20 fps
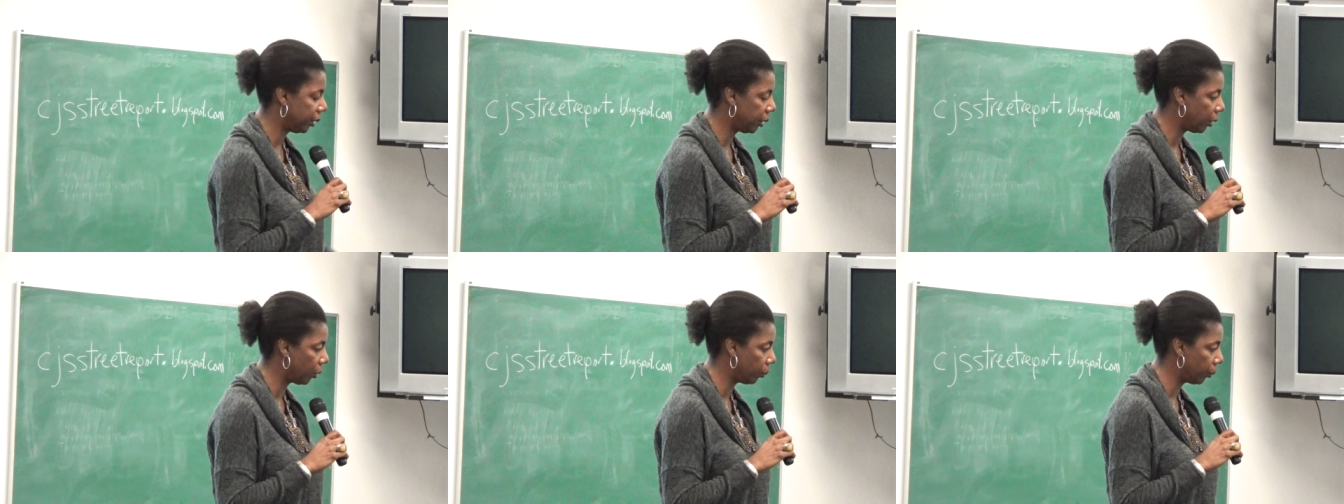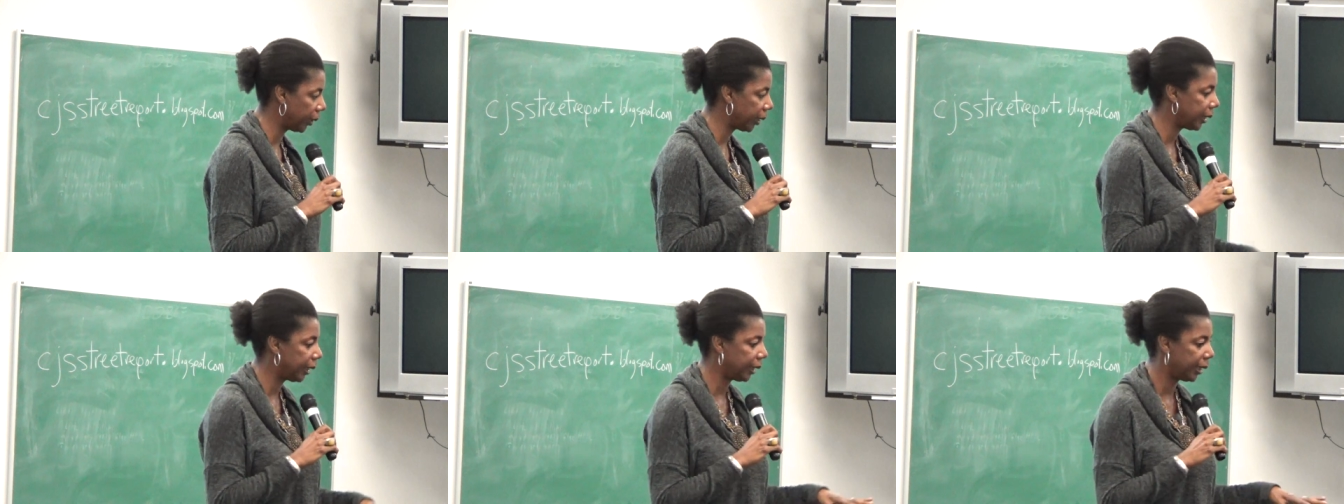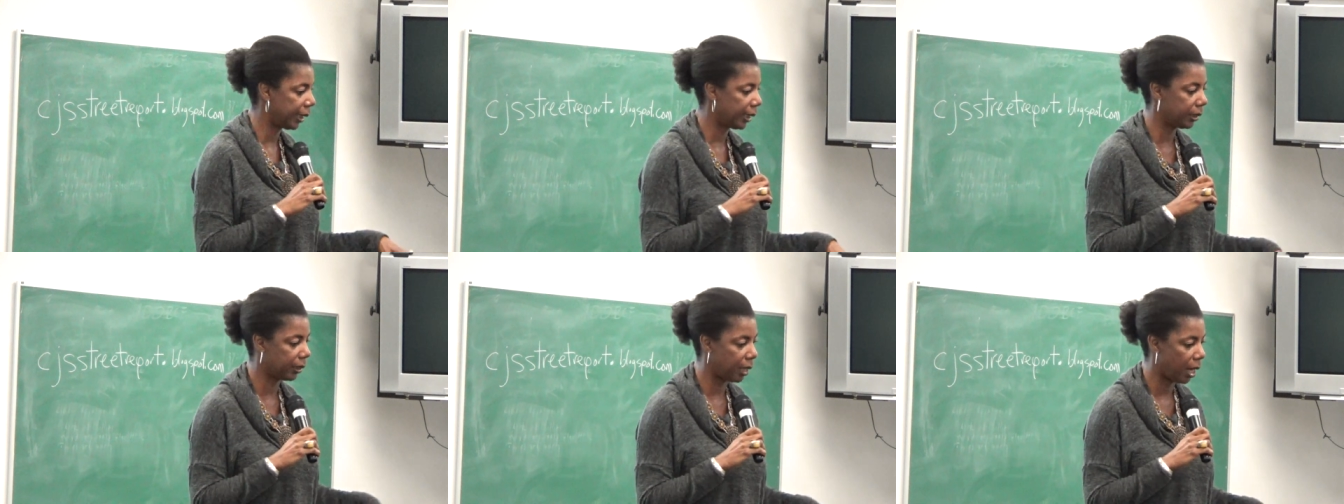you know, really
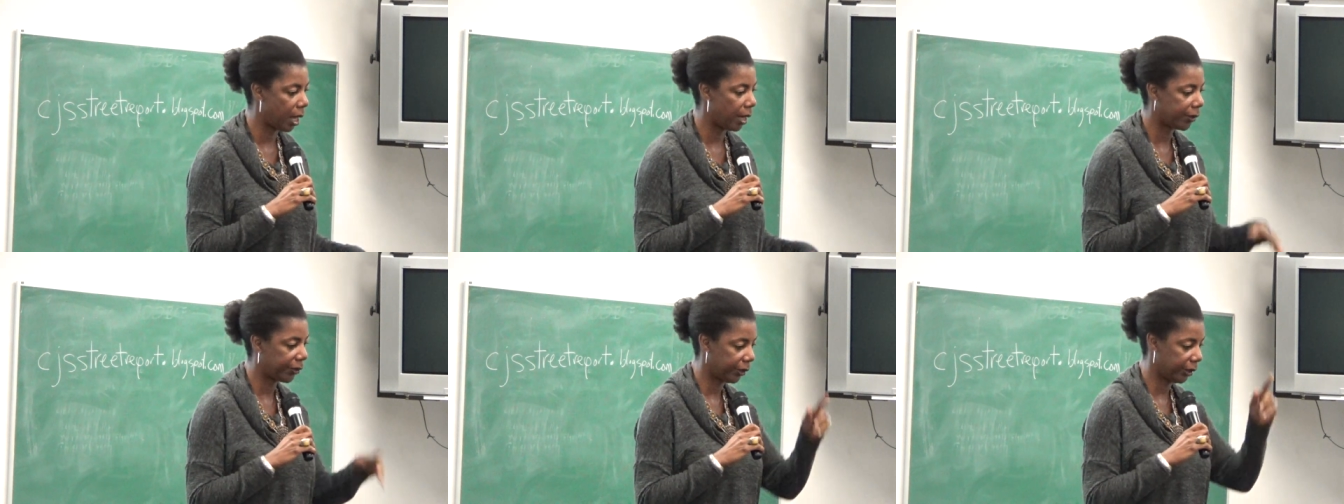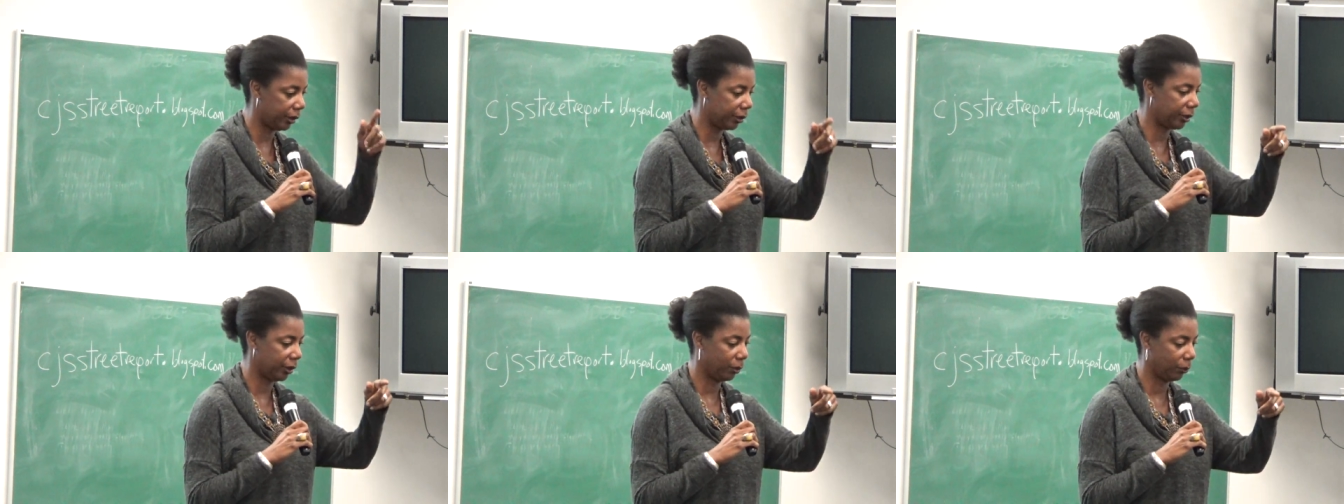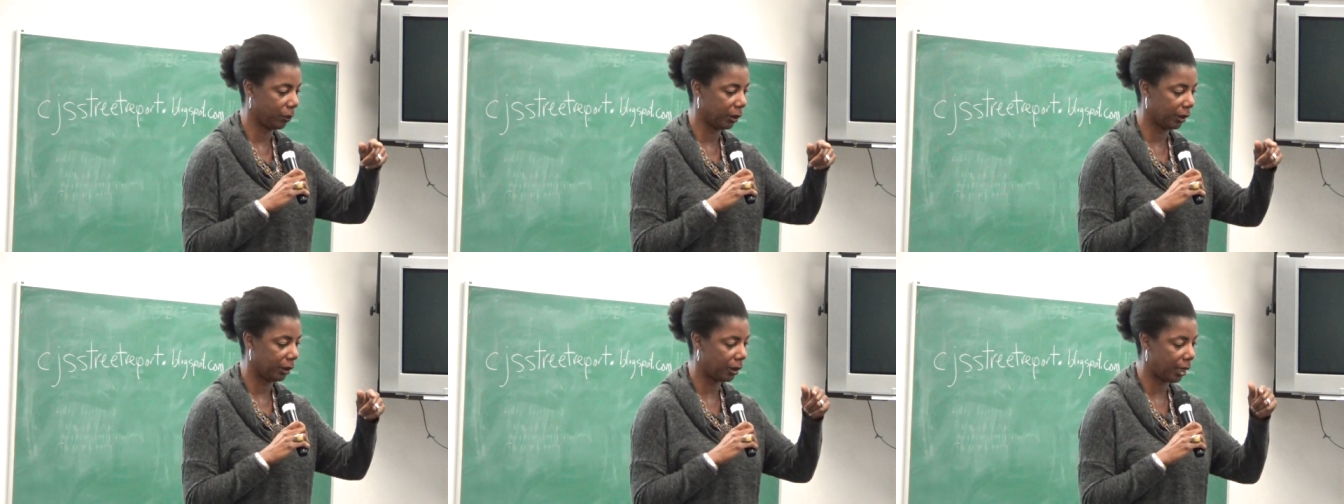getting authentic,
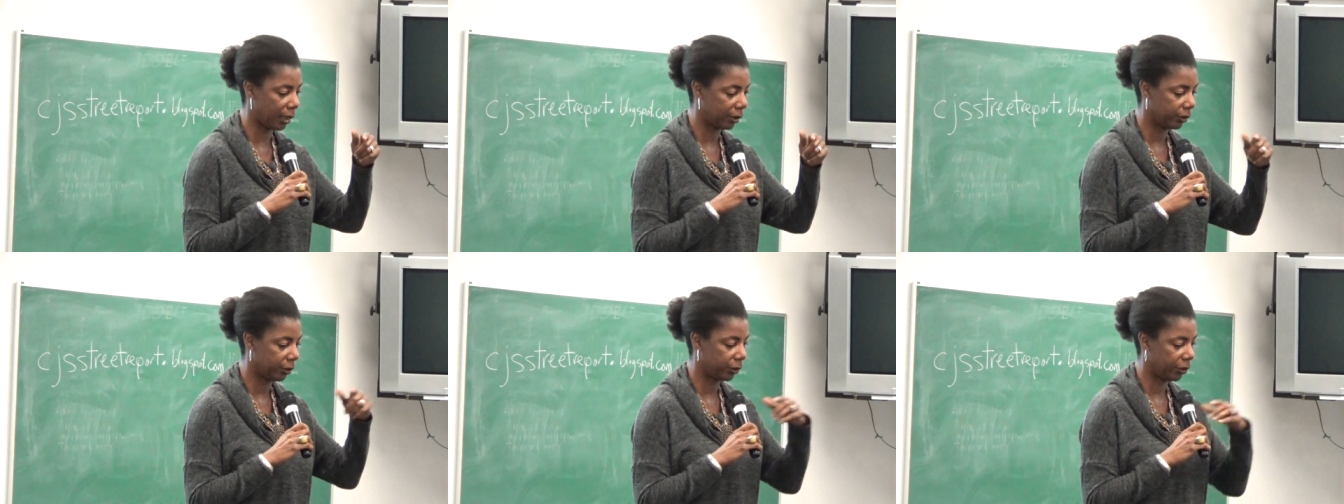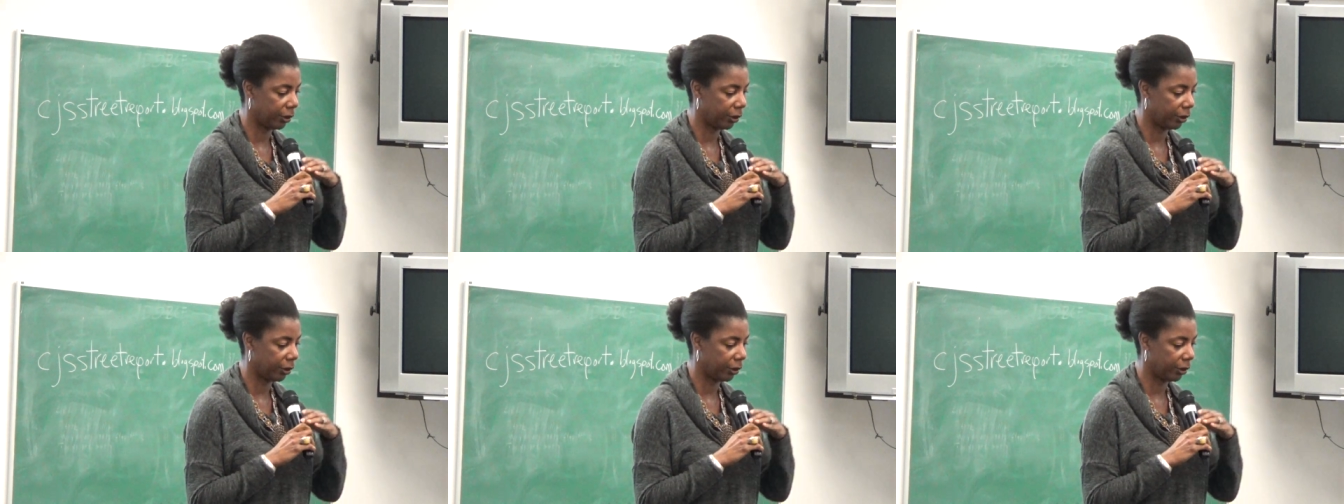one of Dr.